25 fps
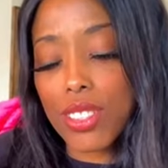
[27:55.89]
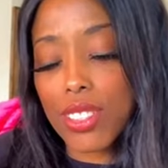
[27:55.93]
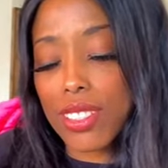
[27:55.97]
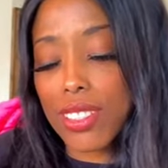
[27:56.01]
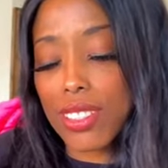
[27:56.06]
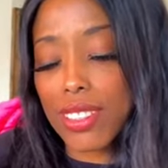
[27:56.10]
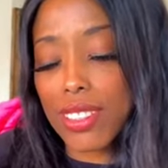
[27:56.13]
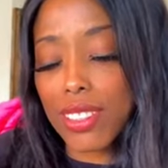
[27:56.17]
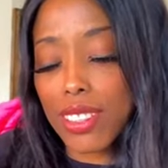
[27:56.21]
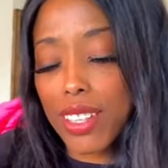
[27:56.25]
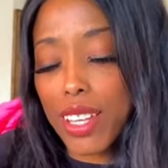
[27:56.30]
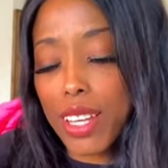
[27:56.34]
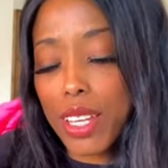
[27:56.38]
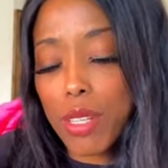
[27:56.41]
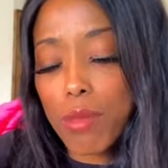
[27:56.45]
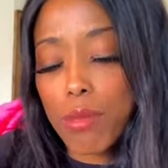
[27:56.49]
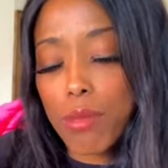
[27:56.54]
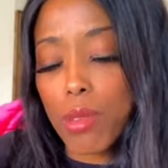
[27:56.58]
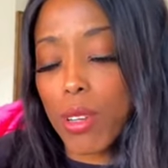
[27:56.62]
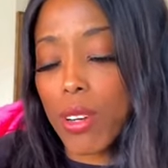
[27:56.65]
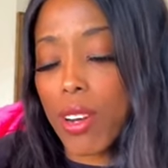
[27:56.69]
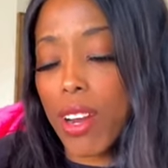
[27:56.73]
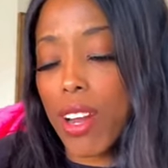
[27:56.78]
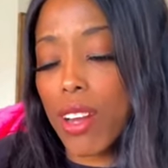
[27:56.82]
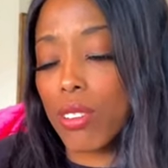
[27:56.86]
Just
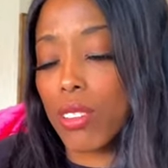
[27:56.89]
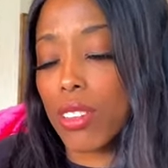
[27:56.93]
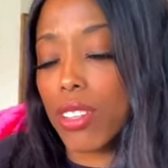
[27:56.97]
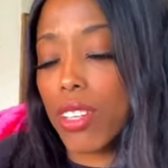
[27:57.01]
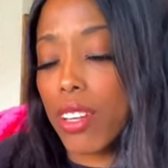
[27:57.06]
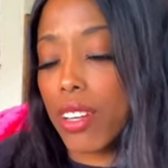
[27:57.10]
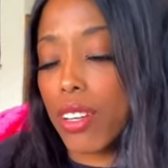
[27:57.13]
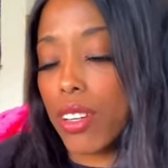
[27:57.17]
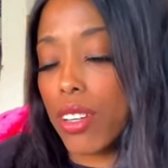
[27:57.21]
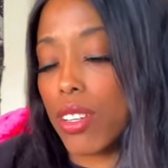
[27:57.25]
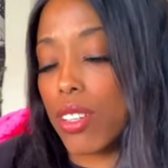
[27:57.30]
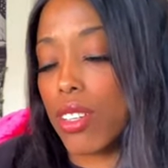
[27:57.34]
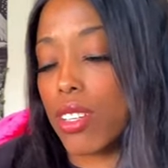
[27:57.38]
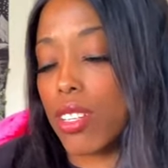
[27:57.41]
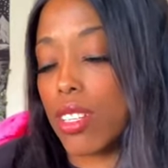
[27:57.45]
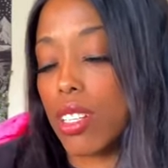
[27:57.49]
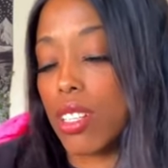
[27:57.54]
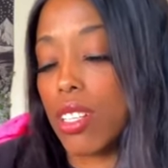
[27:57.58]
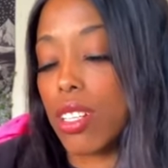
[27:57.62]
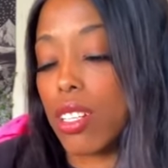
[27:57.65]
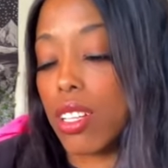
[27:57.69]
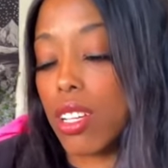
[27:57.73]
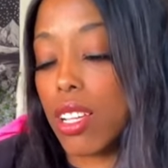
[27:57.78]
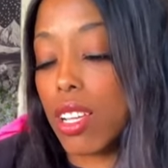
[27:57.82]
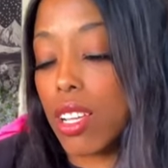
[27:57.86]
labor out there.
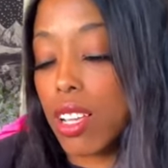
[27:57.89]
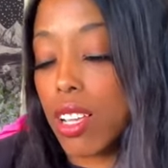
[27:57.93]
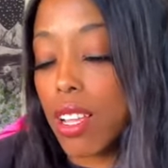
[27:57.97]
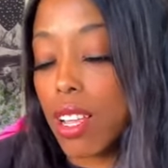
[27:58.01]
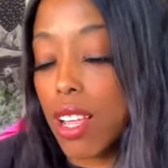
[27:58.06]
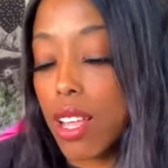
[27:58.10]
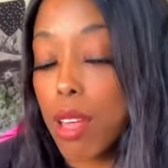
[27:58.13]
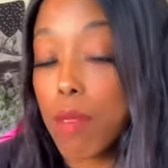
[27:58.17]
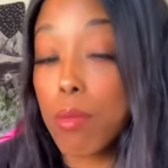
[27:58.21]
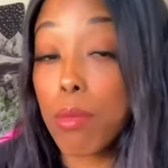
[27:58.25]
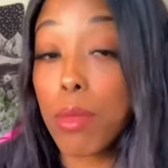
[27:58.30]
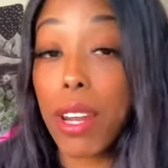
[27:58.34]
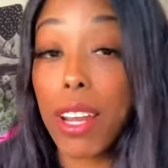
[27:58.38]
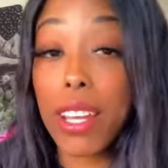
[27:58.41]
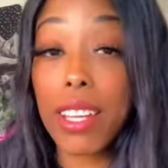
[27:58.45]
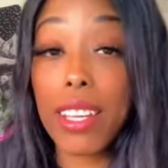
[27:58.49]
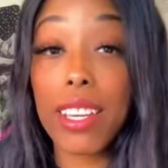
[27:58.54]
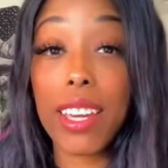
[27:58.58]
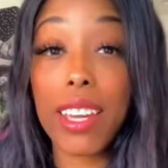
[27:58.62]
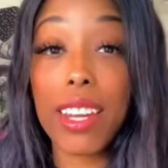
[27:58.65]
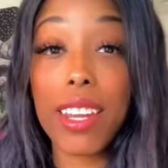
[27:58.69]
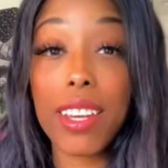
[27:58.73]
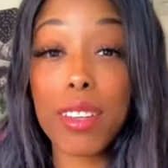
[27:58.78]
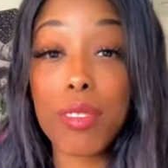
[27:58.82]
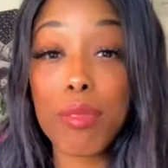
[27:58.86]
But I
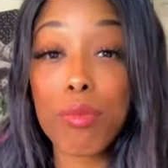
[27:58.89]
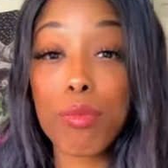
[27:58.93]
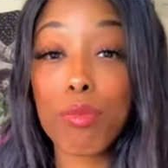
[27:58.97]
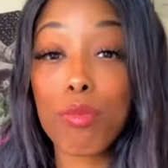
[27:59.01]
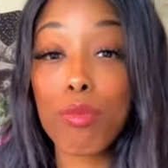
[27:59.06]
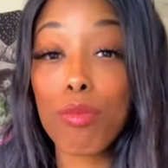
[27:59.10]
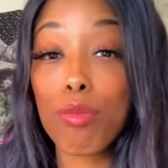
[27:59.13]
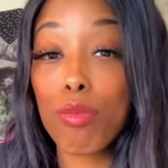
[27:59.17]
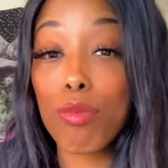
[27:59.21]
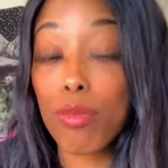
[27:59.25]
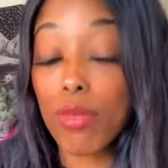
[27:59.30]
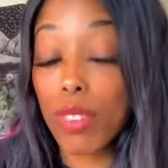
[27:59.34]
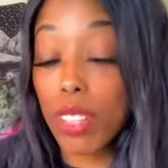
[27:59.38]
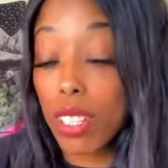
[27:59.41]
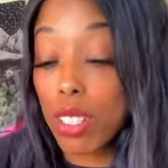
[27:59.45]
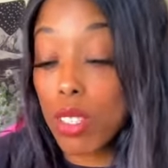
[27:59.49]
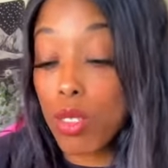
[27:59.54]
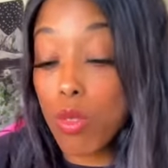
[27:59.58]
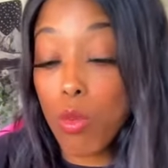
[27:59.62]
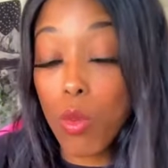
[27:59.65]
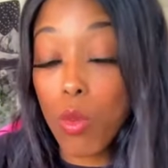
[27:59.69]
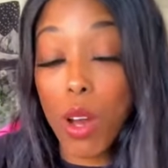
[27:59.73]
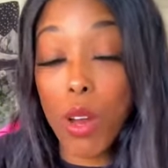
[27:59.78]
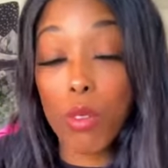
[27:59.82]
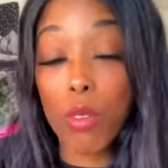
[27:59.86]
get it.
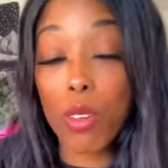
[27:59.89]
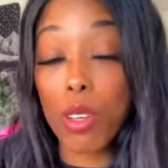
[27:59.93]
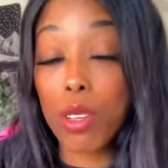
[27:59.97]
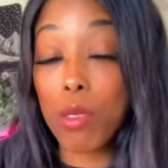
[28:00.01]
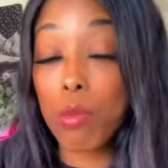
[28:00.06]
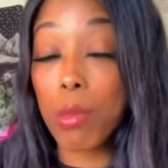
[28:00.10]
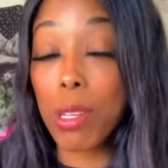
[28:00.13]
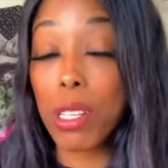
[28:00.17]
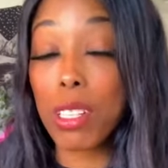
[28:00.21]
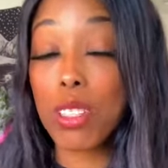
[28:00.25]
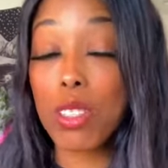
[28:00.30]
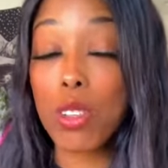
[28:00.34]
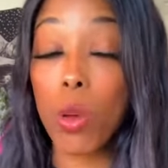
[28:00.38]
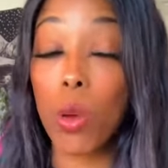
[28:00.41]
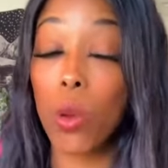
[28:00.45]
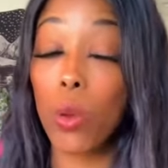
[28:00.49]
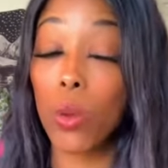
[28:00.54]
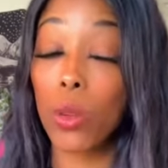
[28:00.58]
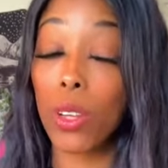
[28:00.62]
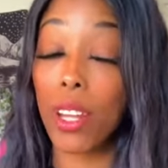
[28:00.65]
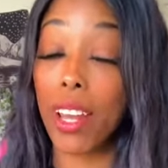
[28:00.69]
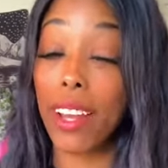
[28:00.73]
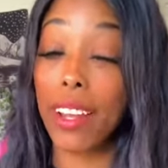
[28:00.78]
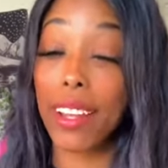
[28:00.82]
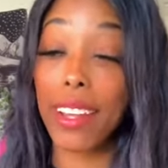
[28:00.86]
It's what we've been
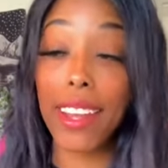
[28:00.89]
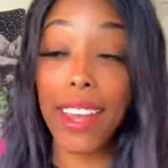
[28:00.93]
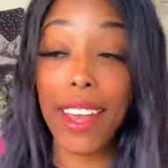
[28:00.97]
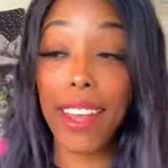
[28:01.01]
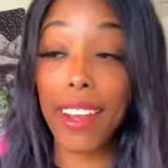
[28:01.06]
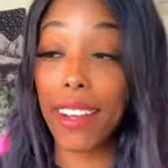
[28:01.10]
told. I